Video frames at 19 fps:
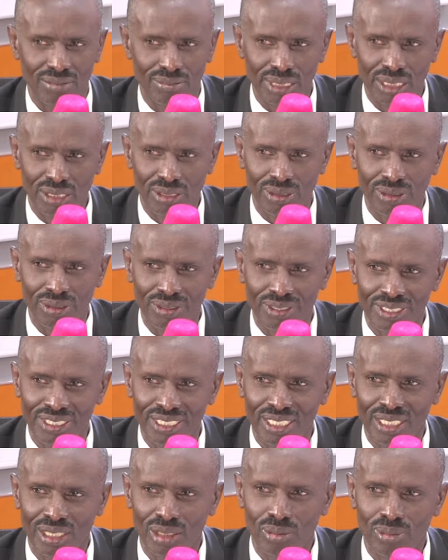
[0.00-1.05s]
because
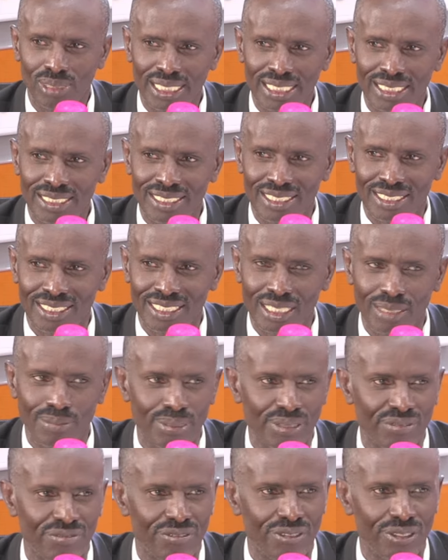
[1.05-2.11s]
what existed
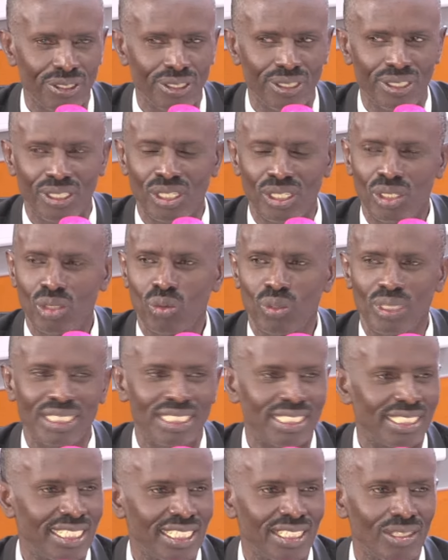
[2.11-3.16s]
before was
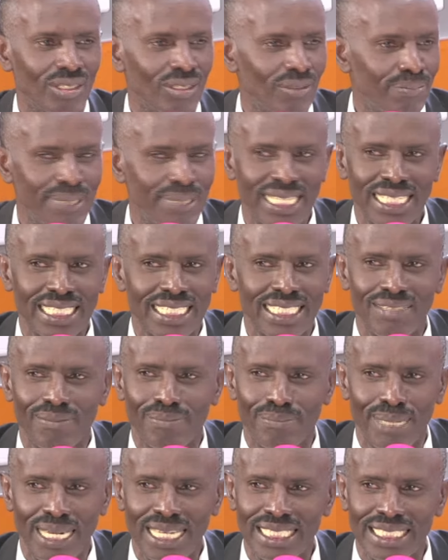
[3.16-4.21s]
general
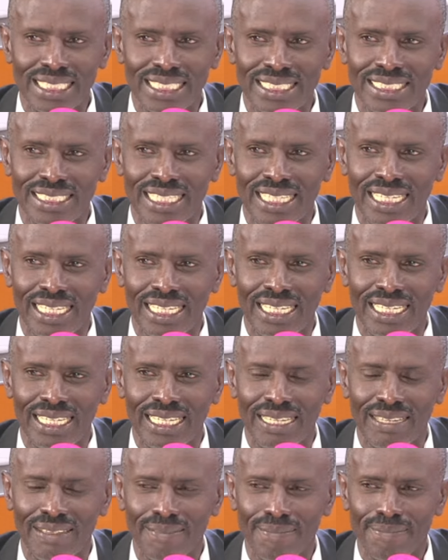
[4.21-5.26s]
blanket uh,
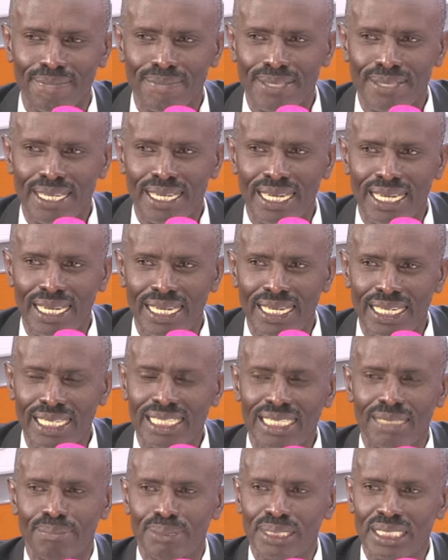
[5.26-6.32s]
uh,
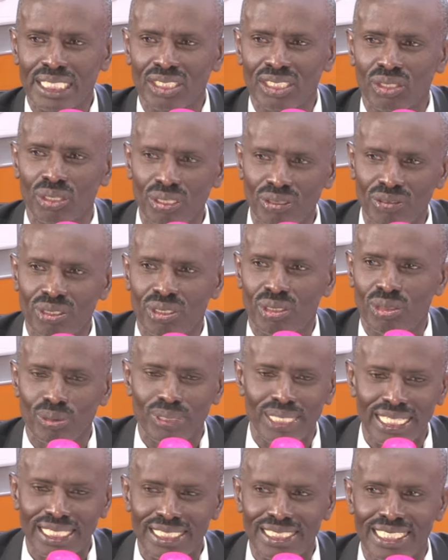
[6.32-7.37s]
capitation of
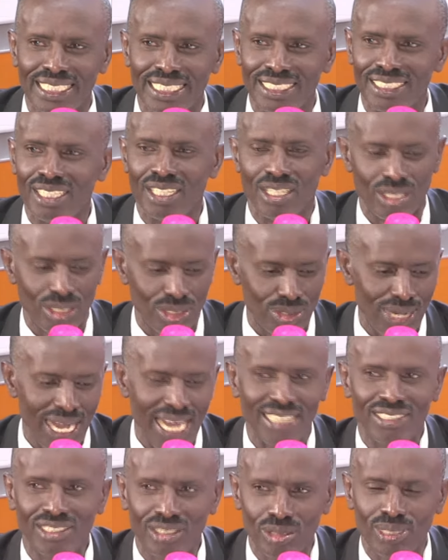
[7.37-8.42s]
students, and you
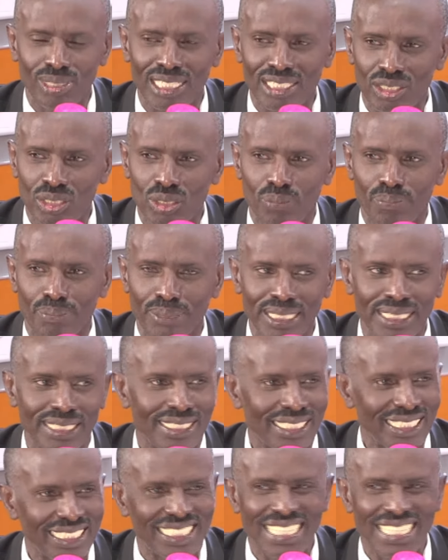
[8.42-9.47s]
ask students to pay
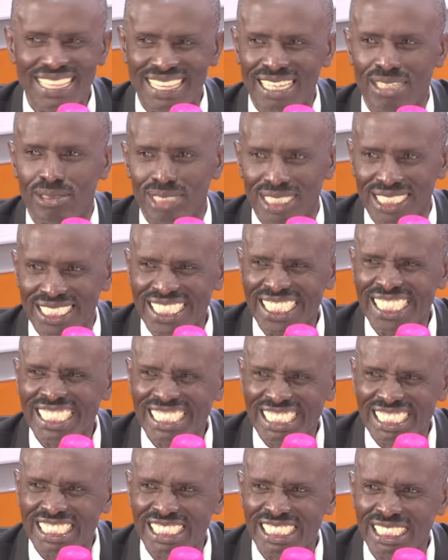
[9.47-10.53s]
sixteen thousand
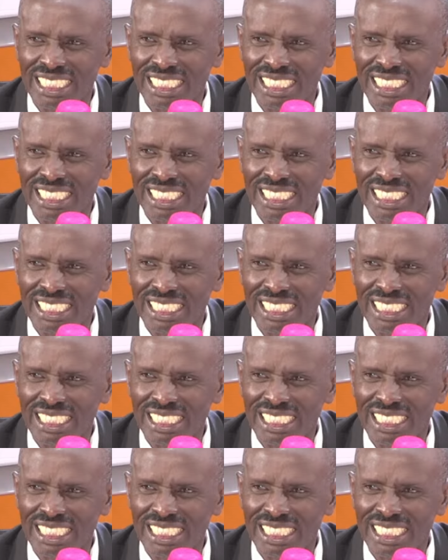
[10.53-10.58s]
each.